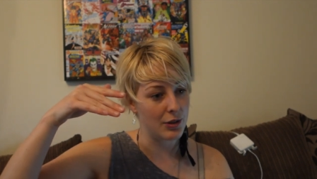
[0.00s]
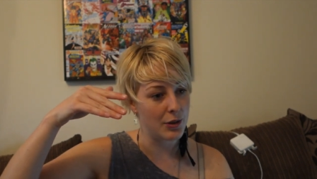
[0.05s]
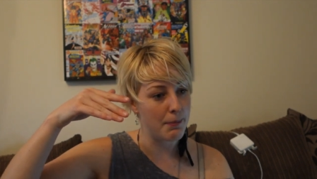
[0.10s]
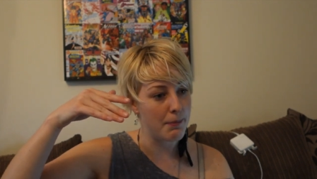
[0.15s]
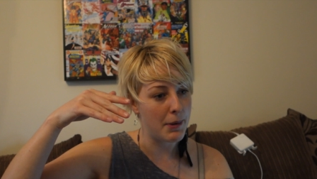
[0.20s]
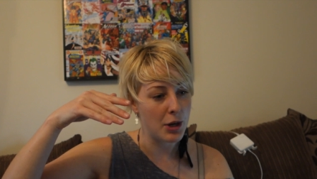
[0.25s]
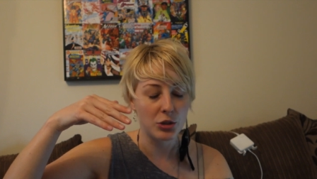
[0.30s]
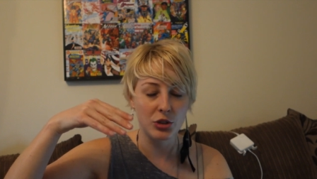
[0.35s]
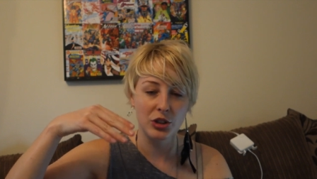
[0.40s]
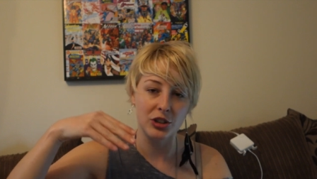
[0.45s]
the
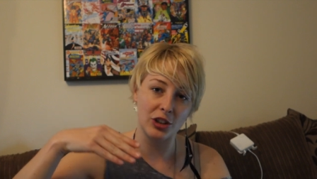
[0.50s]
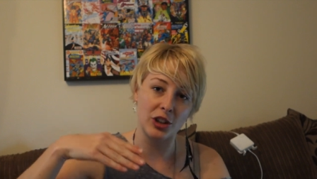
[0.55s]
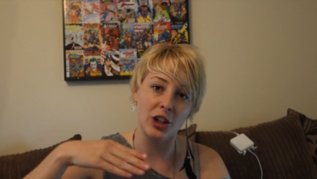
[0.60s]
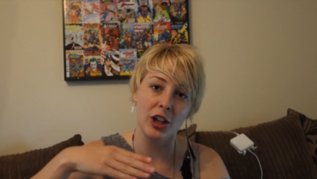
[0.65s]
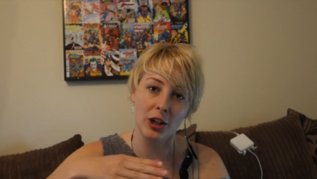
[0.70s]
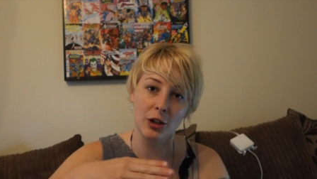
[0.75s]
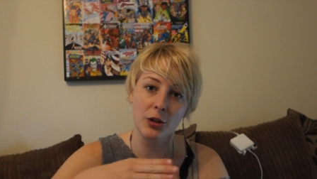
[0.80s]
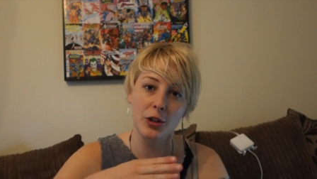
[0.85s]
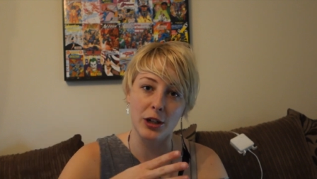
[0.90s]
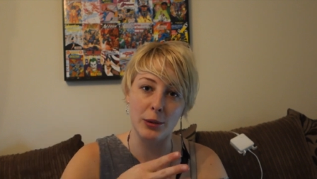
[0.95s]
most
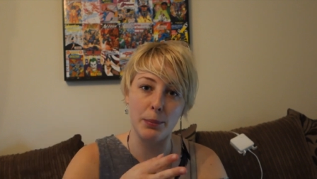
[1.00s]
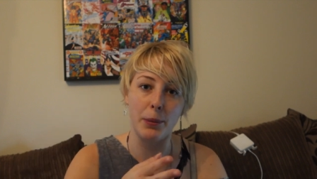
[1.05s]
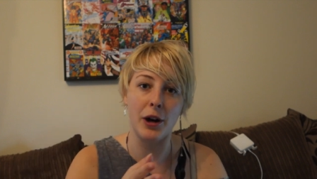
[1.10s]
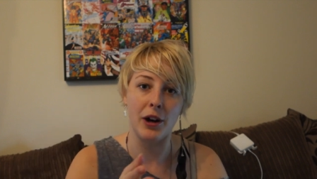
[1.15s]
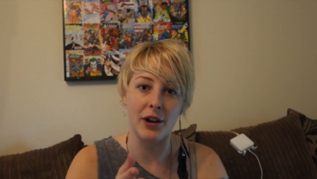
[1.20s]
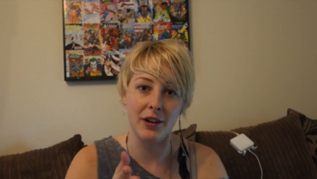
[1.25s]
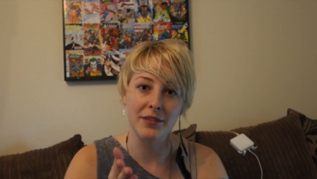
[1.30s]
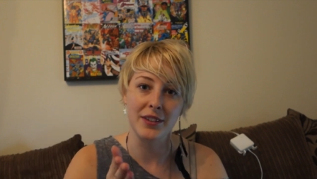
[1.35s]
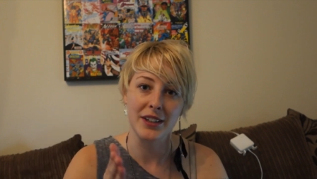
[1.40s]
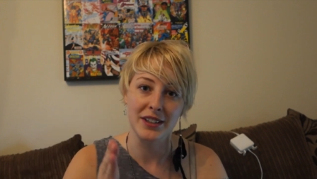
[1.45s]
secluded
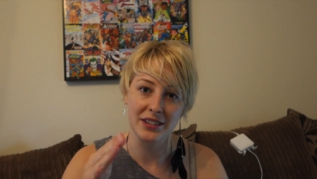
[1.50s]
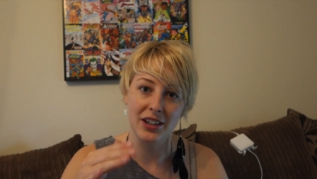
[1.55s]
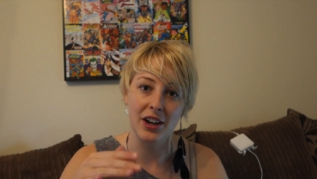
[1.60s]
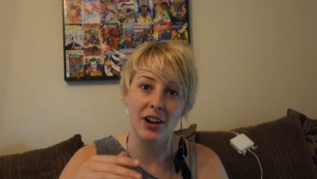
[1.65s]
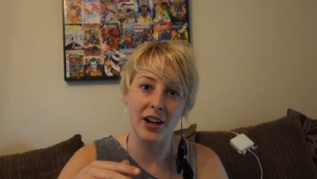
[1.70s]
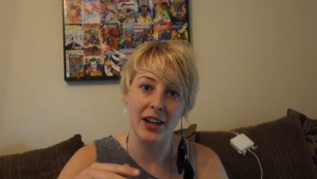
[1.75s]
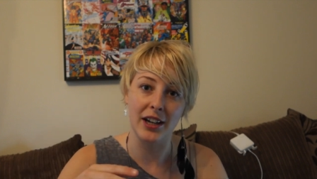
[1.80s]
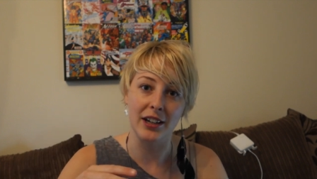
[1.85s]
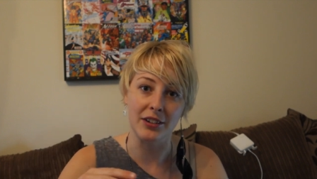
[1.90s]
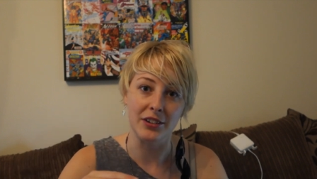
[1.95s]
part of this
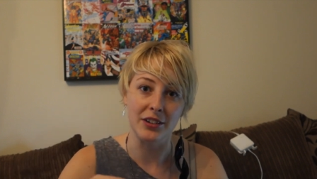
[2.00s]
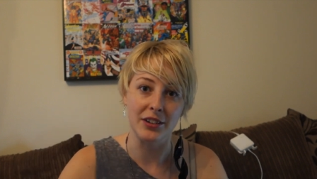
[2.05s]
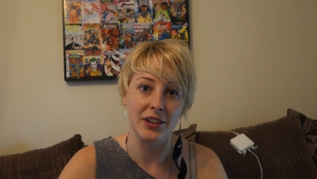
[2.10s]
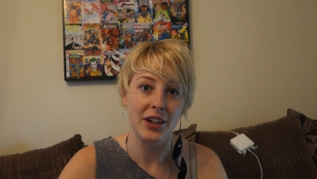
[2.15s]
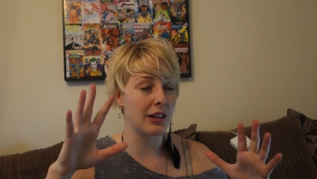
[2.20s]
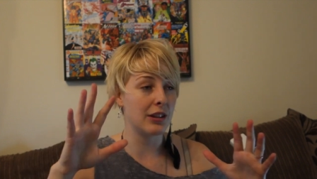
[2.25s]
island.